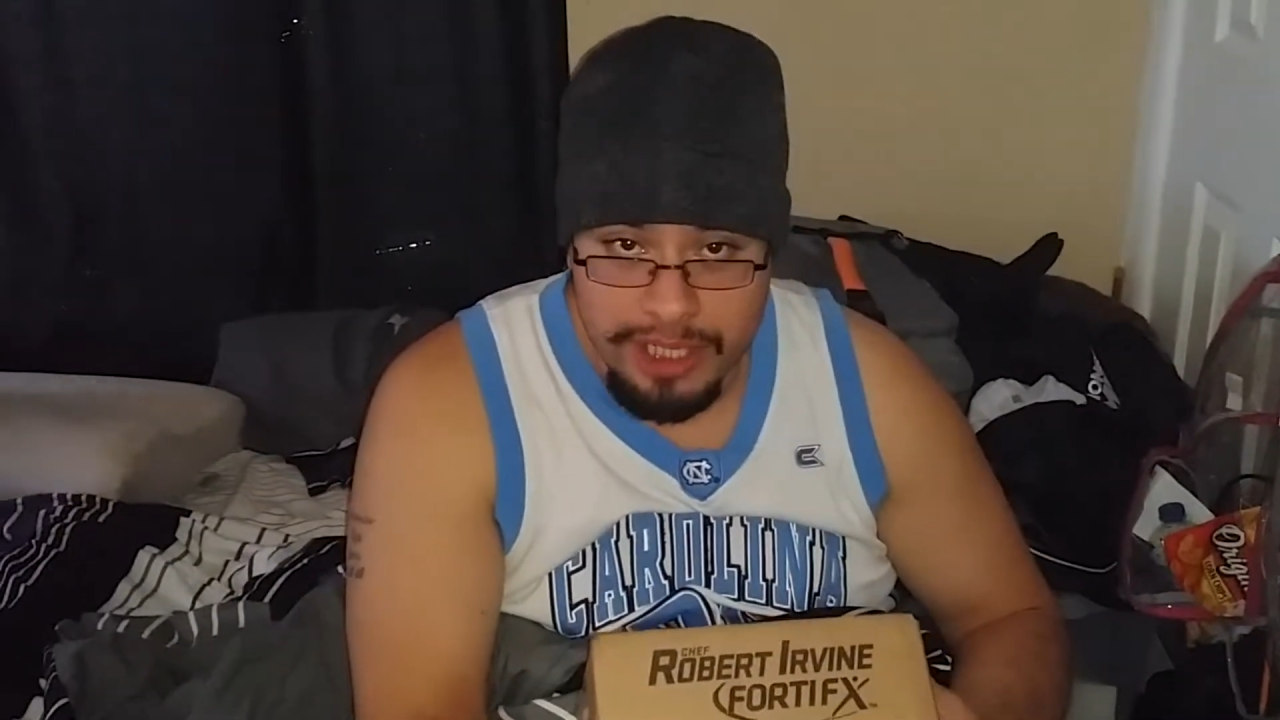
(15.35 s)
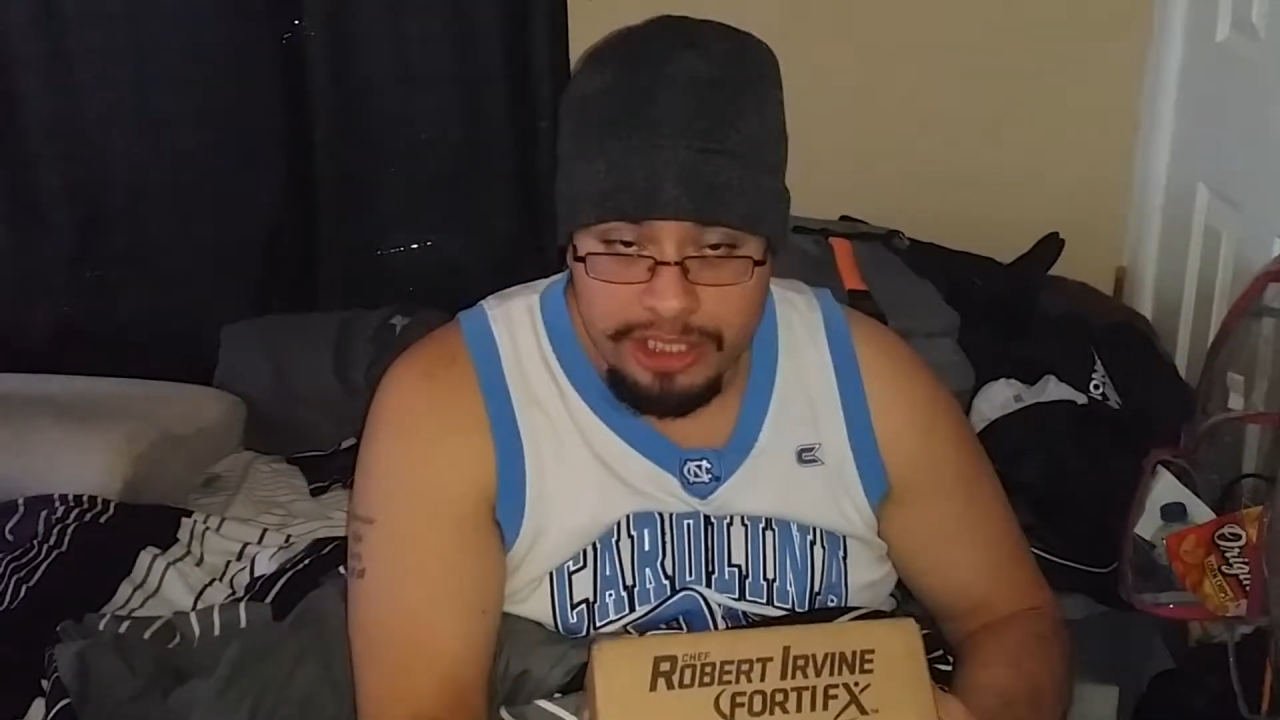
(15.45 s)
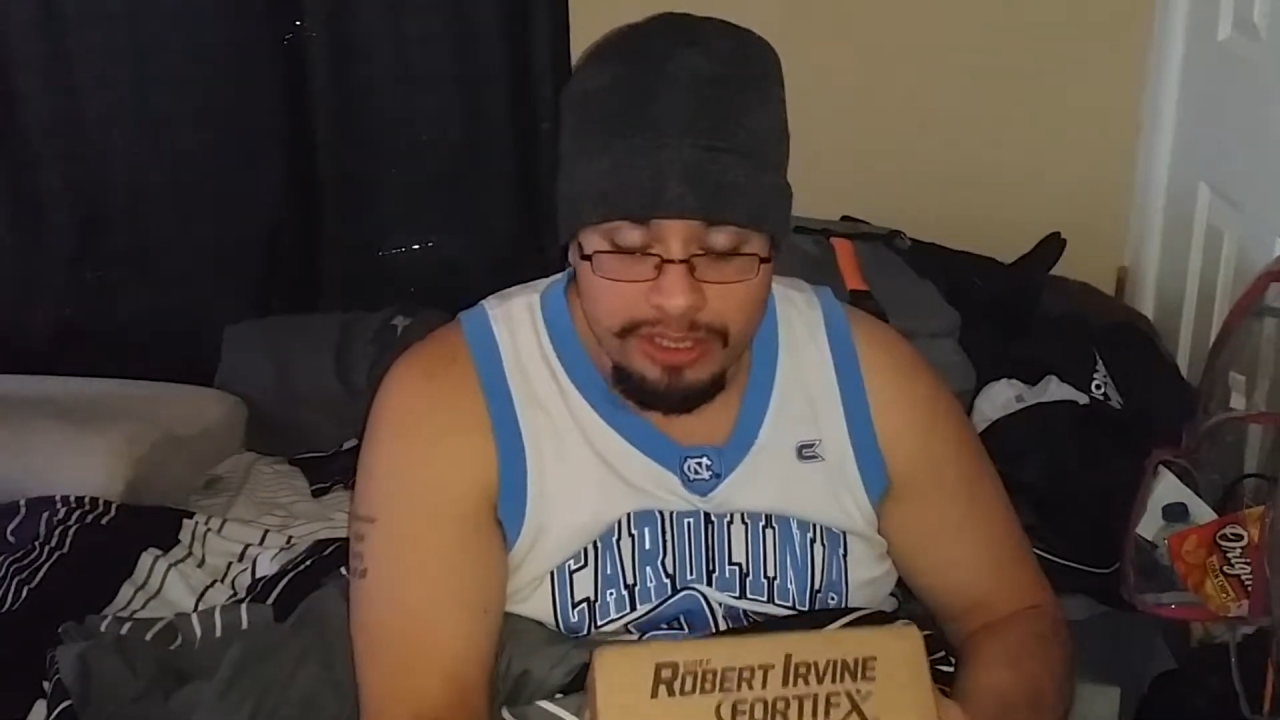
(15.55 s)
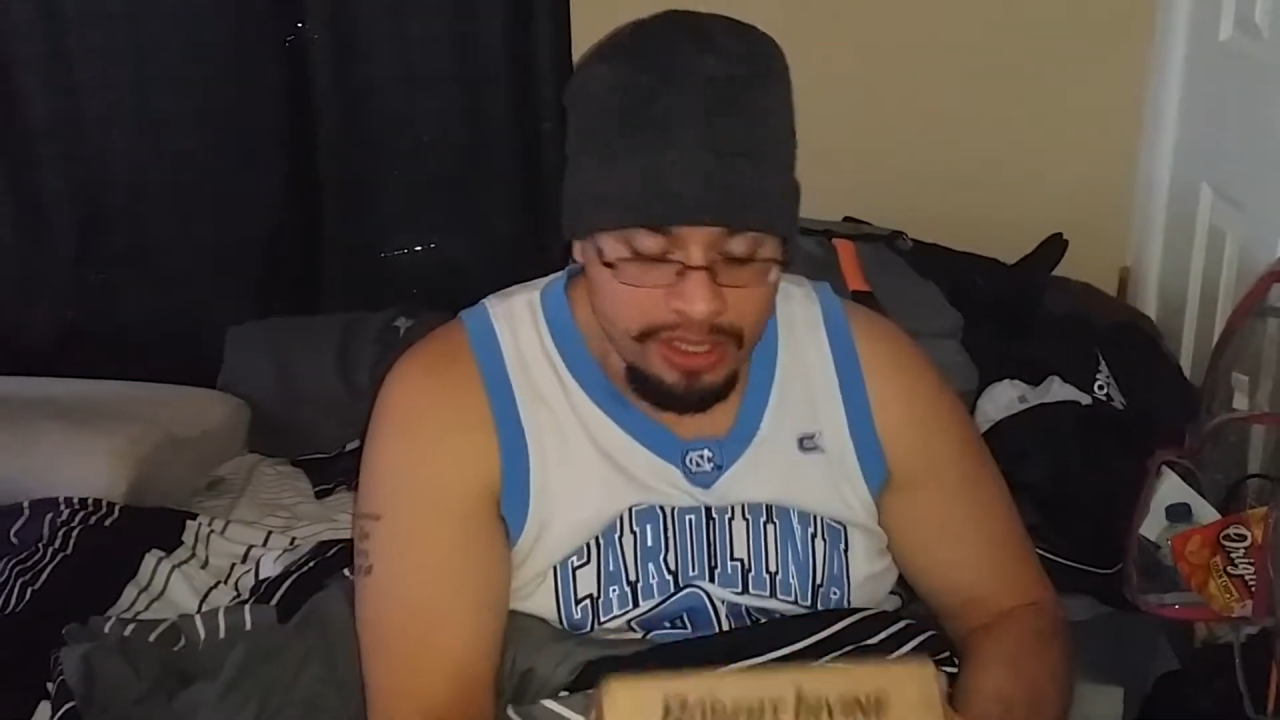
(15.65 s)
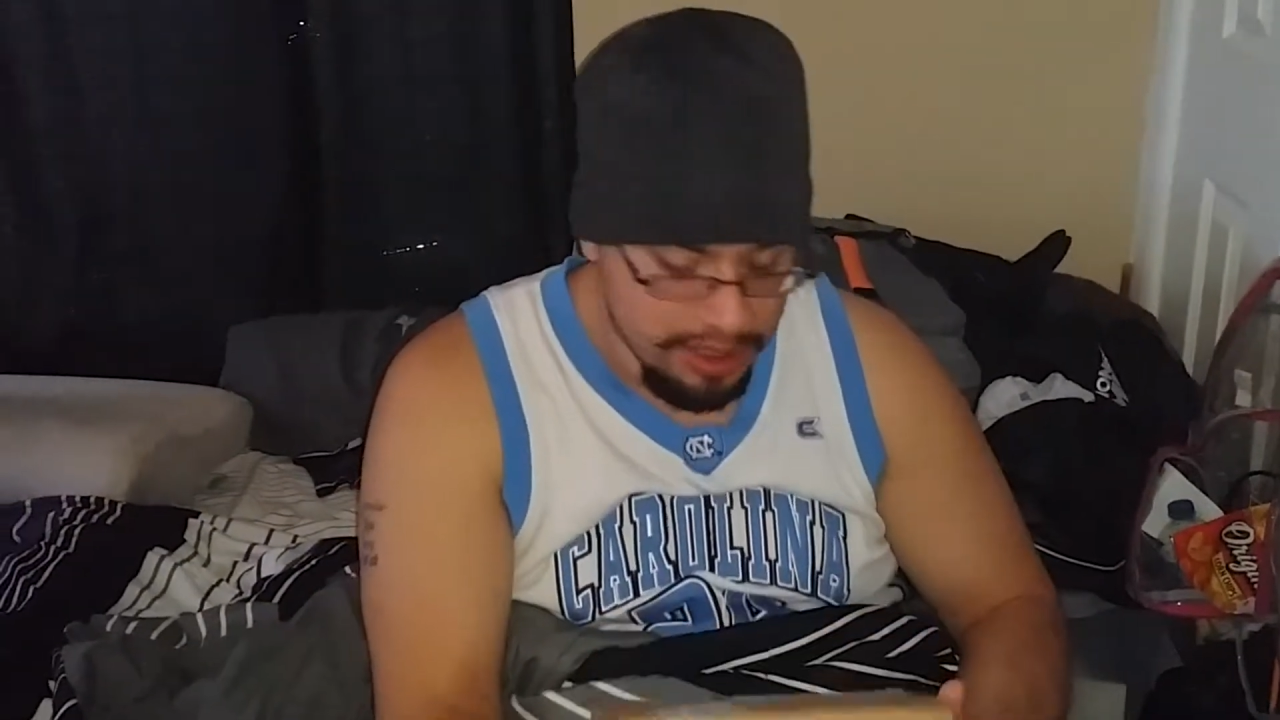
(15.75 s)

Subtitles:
picture on